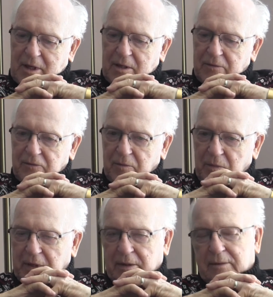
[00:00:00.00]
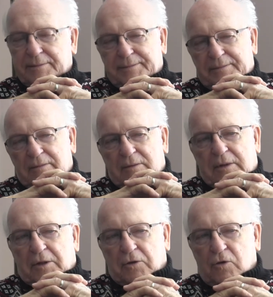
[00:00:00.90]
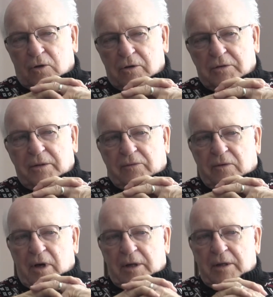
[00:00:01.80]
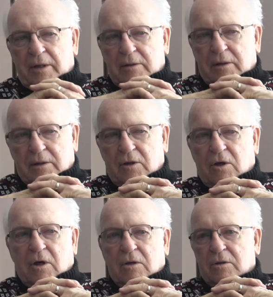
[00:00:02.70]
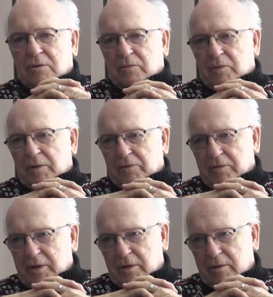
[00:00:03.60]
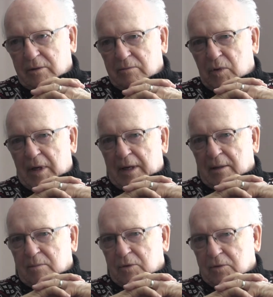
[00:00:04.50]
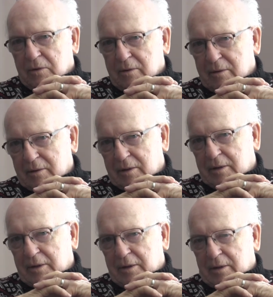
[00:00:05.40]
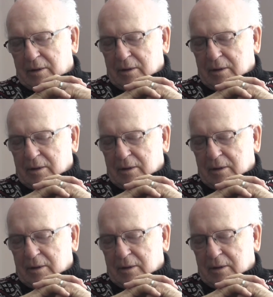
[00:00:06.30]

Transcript: alphabet in cursive writing and cards above the blackboard, and the